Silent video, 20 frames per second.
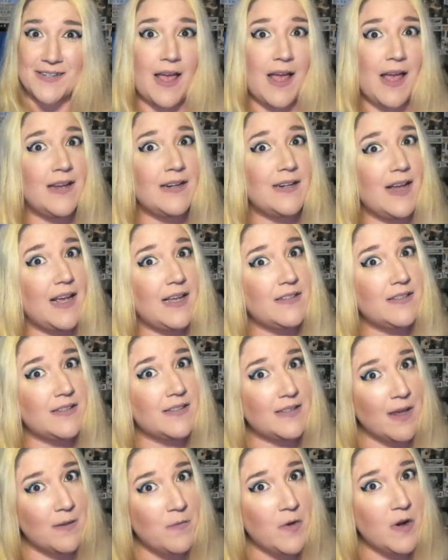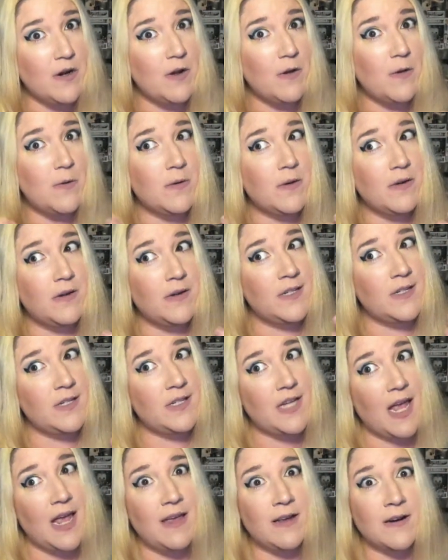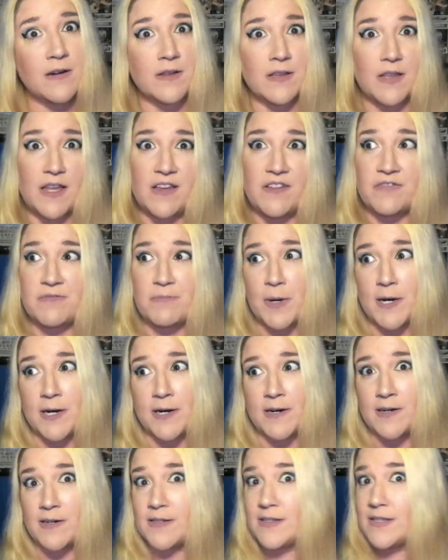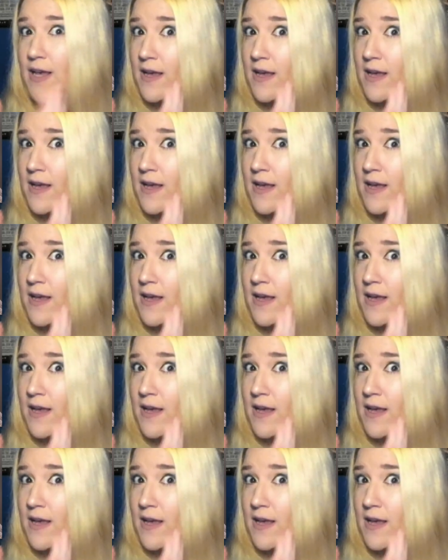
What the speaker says: And as someone who could take or leave birds,